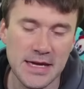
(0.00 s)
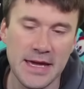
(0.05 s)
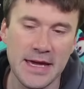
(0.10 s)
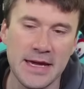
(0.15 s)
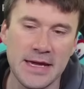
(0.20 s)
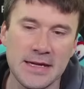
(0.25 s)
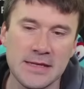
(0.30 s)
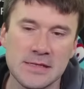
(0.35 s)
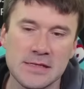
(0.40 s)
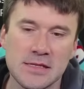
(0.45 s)

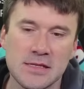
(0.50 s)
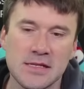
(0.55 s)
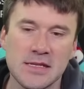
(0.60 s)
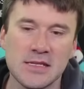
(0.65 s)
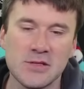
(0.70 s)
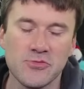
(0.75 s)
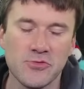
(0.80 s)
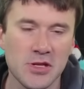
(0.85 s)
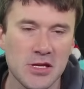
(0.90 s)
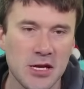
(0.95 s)
And
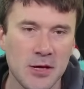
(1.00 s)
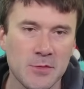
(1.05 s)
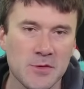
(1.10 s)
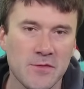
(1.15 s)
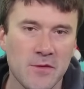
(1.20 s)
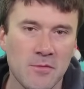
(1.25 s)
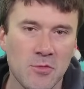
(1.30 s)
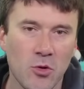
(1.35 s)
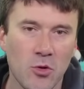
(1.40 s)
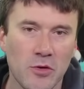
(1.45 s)
this really comes
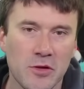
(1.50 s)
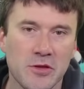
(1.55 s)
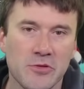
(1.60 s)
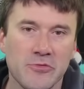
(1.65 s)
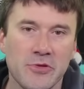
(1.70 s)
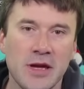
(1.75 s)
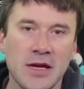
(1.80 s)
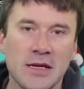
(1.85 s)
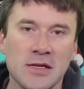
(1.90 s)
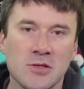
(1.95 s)
from Lord of the
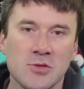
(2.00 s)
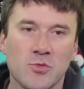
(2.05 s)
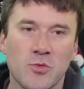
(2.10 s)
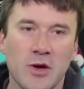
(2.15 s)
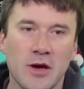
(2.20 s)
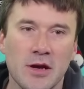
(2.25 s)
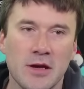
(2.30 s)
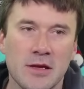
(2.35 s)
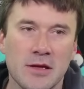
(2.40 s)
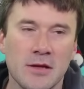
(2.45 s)
Rings,
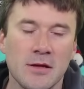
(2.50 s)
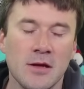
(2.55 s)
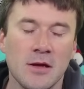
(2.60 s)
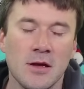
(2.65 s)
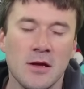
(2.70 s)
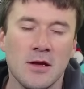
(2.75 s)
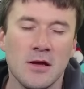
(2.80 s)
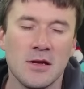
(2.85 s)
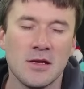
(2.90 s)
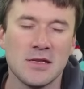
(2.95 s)
where
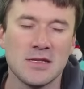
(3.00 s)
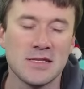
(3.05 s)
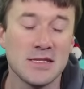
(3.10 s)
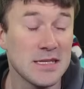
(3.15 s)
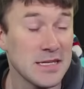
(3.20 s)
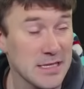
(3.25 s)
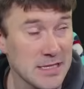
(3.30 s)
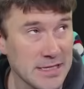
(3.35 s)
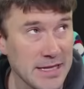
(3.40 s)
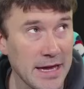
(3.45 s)

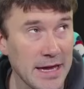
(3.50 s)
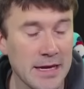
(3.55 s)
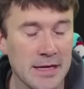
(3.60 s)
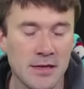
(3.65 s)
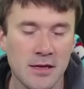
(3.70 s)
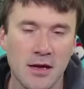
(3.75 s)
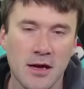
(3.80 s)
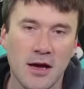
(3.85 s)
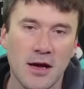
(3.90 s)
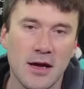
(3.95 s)

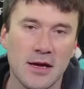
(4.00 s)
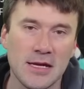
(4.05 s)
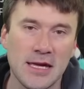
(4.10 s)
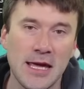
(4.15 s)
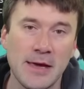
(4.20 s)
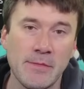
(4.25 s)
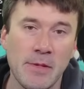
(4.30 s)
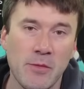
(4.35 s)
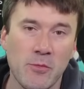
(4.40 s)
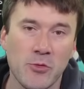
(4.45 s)
C-Stan uh,
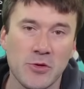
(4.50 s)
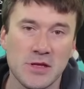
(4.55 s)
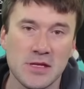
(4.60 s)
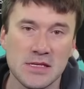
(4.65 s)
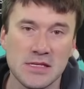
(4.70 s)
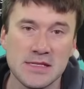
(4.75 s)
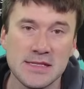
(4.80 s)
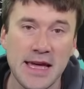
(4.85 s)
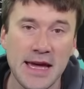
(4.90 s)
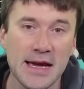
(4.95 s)
came up with
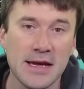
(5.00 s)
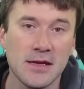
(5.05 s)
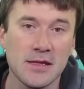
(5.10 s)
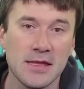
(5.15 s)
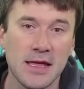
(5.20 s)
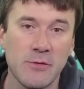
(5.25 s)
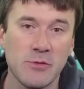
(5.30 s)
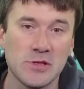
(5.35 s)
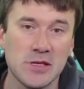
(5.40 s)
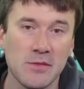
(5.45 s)
this deck
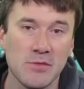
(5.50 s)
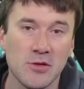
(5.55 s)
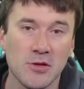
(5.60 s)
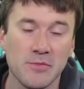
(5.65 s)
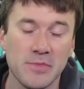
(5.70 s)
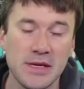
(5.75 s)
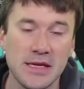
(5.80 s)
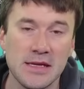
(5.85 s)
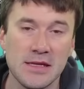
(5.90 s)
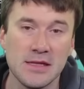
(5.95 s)
that was able to
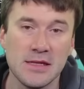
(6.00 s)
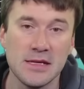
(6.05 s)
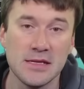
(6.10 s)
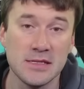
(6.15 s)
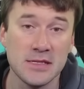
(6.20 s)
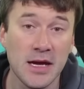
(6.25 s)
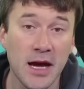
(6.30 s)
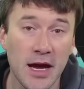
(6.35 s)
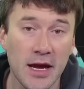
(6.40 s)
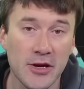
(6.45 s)
beat the
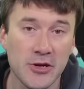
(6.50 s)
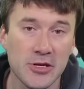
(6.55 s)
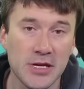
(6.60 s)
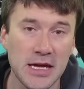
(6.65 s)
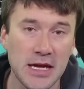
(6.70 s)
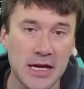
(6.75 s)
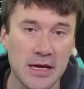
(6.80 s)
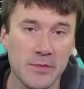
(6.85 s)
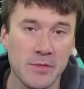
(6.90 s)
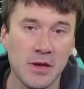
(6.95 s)
entire
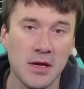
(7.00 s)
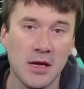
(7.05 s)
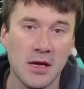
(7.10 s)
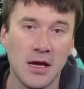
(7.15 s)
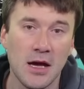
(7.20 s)
game